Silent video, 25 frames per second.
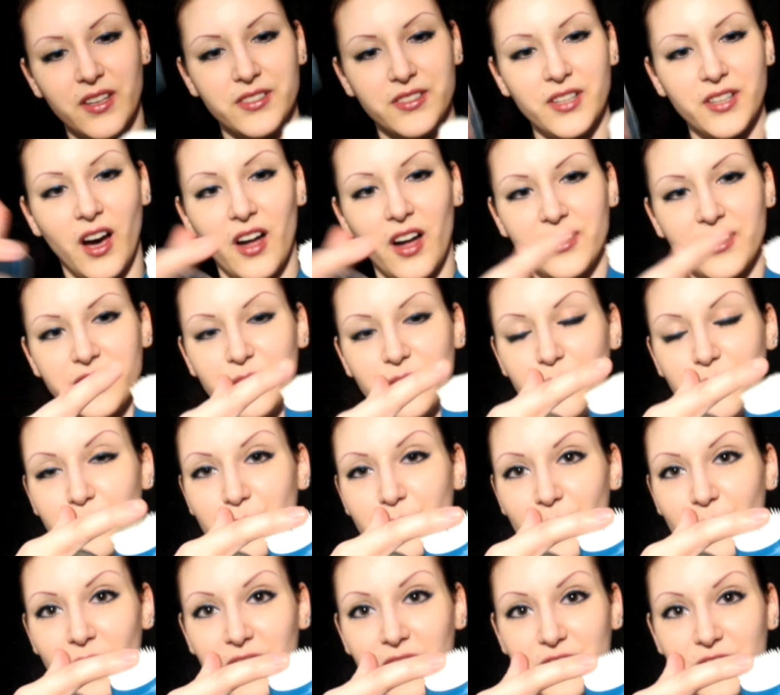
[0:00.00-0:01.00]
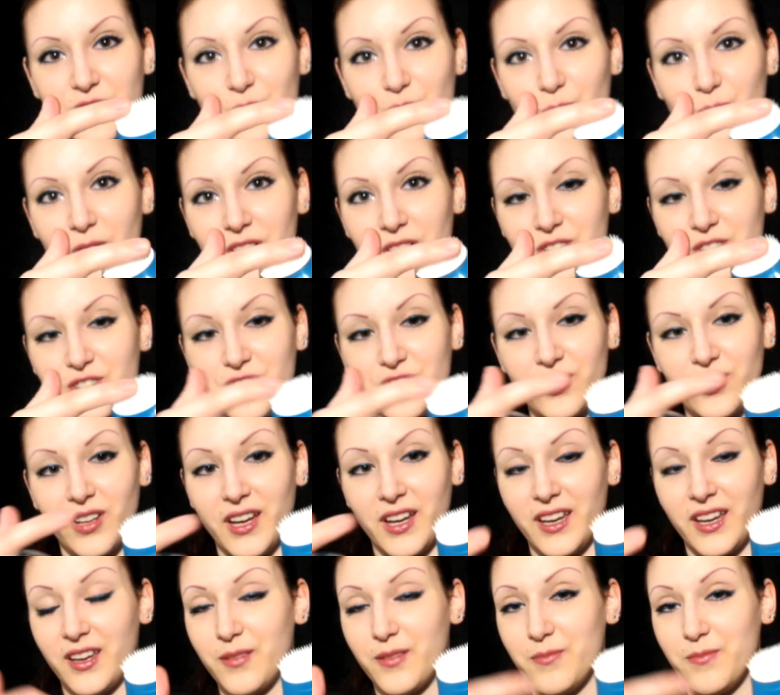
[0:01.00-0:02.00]
awesome brush which
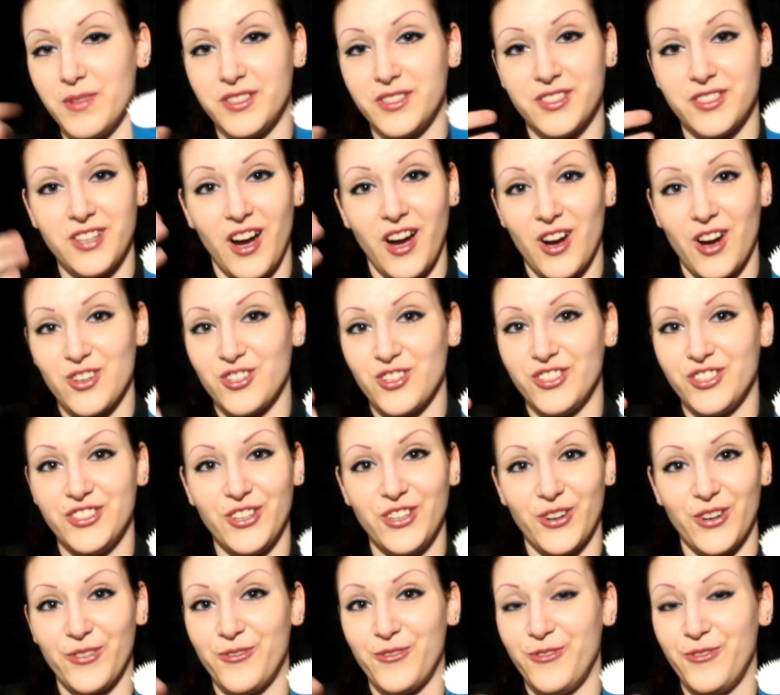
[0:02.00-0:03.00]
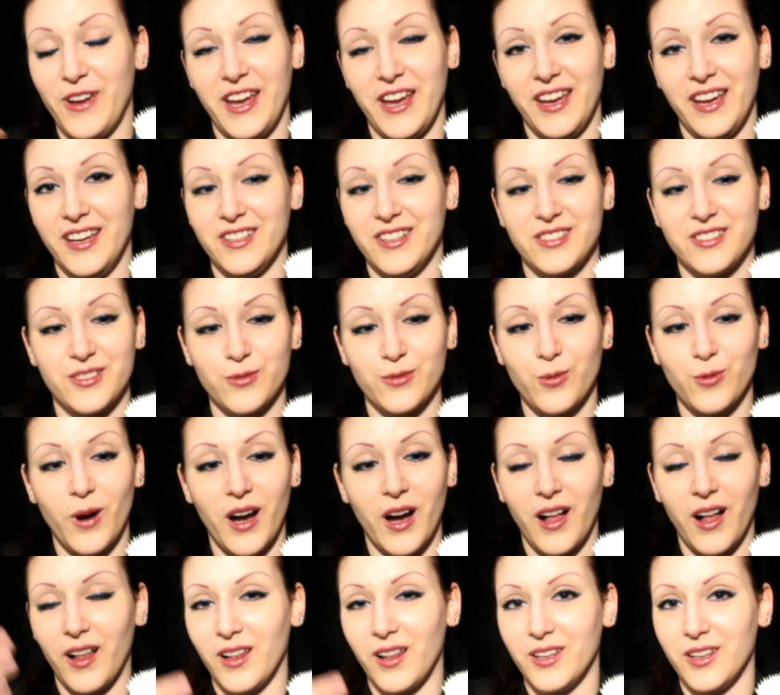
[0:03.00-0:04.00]
like massages your face
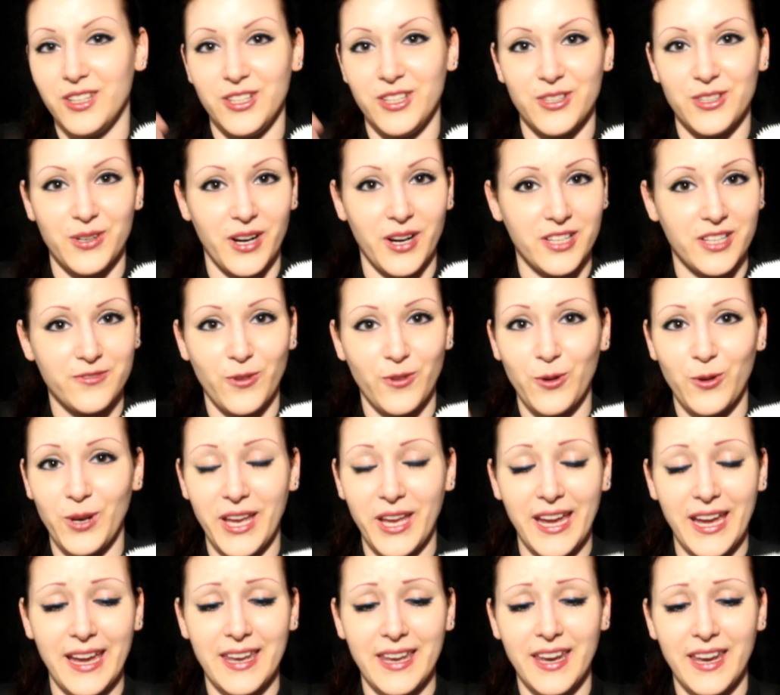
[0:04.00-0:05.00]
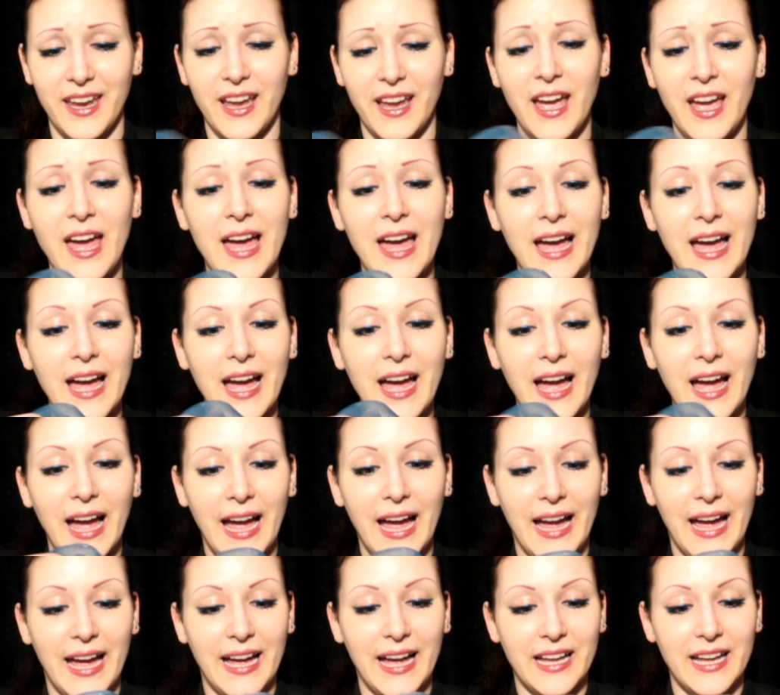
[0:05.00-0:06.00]
while you're exfoliating.
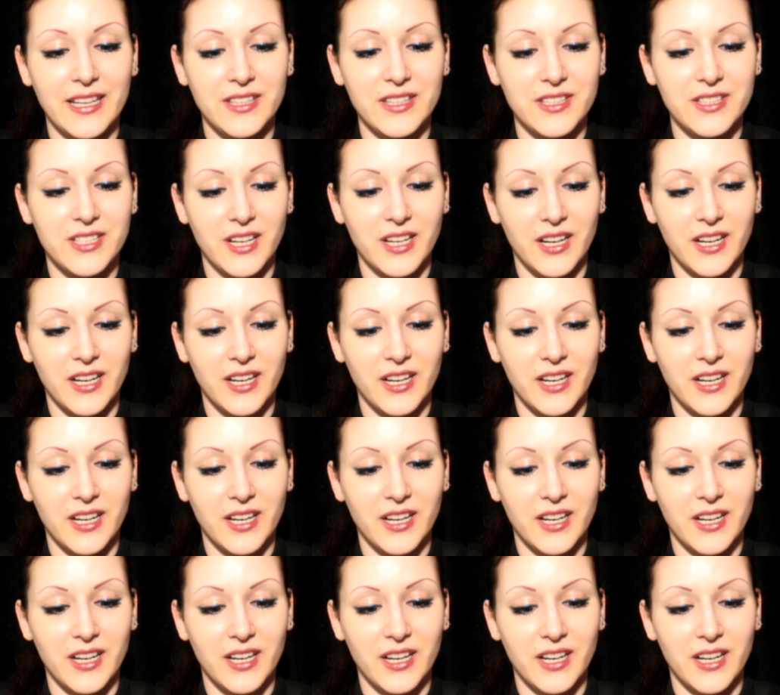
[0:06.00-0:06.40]
And